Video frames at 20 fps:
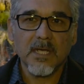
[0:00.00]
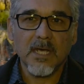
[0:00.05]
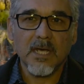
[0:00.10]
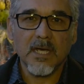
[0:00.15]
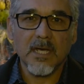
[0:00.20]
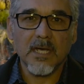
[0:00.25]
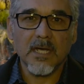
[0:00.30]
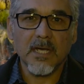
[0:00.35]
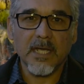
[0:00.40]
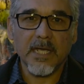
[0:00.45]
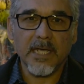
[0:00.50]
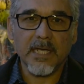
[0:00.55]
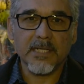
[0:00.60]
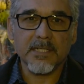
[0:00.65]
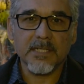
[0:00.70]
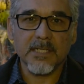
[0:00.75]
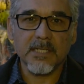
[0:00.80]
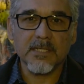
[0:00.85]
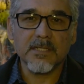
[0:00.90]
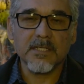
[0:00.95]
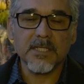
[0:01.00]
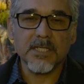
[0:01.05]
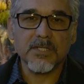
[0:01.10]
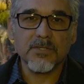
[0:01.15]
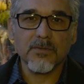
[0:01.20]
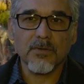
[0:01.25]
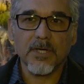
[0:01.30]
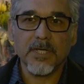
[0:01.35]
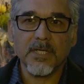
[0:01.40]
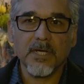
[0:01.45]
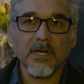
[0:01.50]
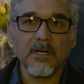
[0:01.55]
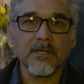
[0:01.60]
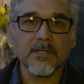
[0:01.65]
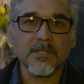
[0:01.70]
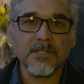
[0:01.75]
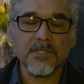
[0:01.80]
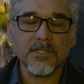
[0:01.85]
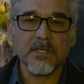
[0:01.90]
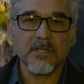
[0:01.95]
uh, and in the Detroit
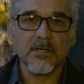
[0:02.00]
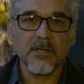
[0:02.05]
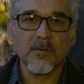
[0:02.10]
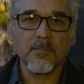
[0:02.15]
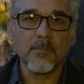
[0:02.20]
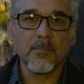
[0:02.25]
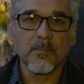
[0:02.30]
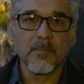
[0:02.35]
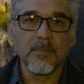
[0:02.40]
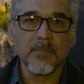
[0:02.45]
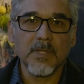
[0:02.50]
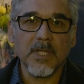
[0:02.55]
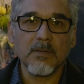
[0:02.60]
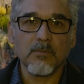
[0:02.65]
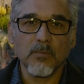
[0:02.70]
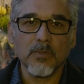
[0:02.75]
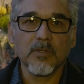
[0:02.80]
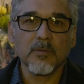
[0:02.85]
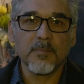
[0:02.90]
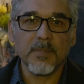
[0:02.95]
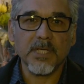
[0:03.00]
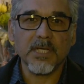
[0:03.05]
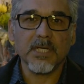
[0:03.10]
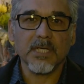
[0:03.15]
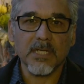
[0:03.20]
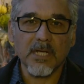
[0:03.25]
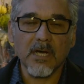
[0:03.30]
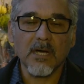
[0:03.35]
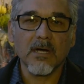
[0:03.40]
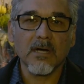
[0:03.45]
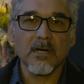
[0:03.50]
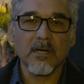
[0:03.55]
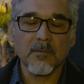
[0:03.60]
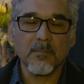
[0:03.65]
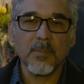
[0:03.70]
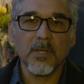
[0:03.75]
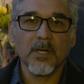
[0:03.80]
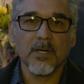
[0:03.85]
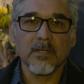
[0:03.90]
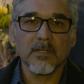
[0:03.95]
artists that, are, that will be and are
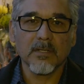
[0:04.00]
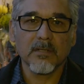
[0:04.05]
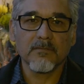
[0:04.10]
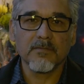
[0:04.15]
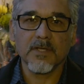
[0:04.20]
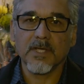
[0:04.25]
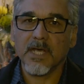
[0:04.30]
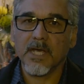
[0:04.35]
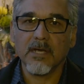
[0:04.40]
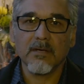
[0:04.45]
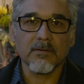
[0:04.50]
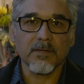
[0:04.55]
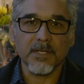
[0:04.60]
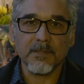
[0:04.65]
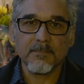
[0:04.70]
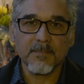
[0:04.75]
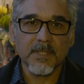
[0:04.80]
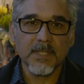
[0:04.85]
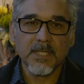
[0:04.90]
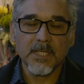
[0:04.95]
a part of the gallery. Uh,